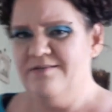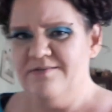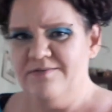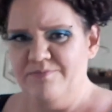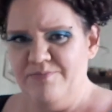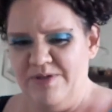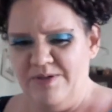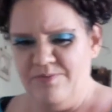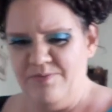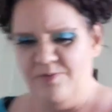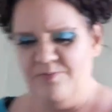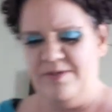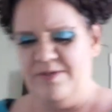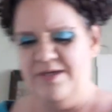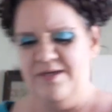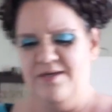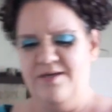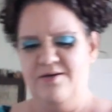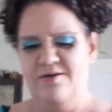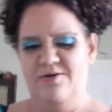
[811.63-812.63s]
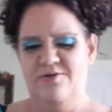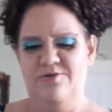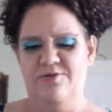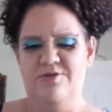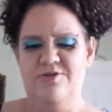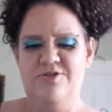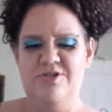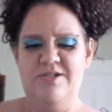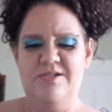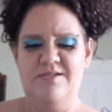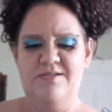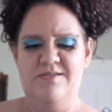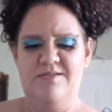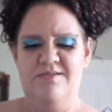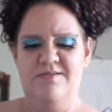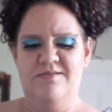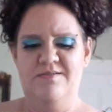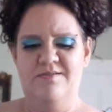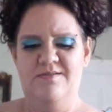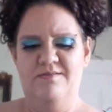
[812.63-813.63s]
people being allergic
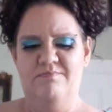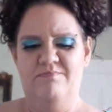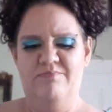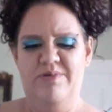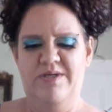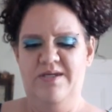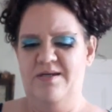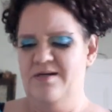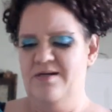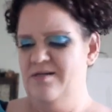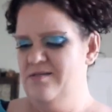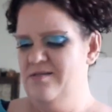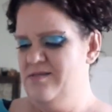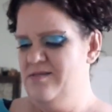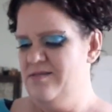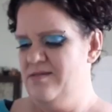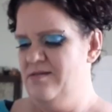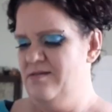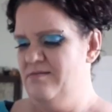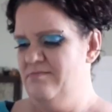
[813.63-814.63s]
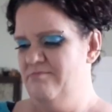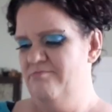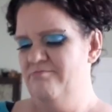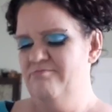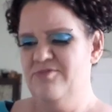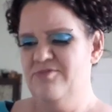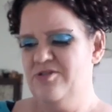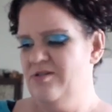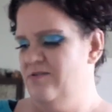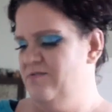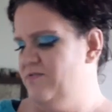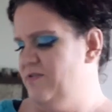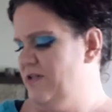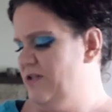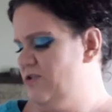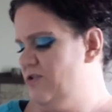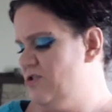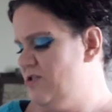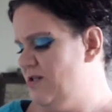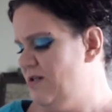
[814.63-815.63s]
to peanuts and
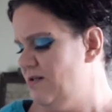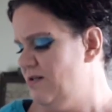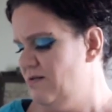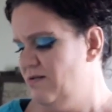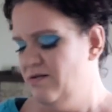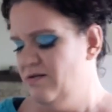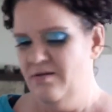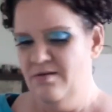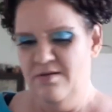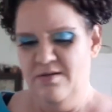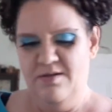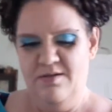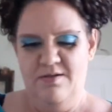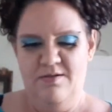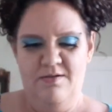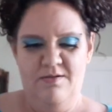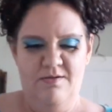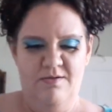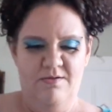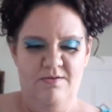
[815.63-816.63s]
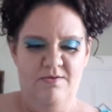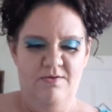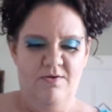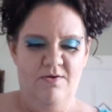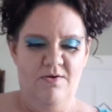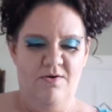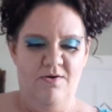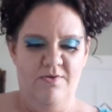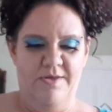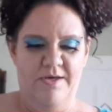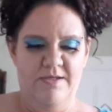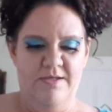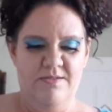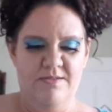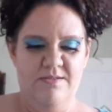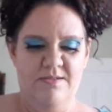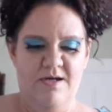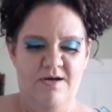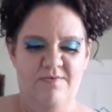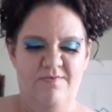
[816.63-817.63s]
shellfish and all that
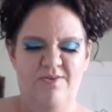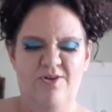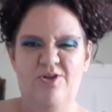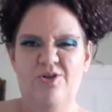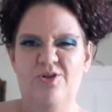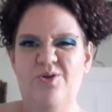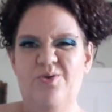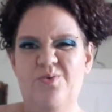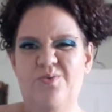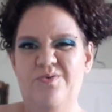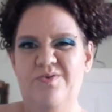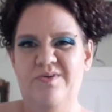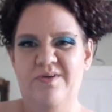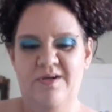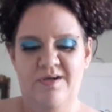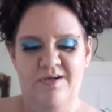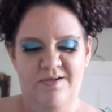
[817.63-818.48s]
stuff. Gluten.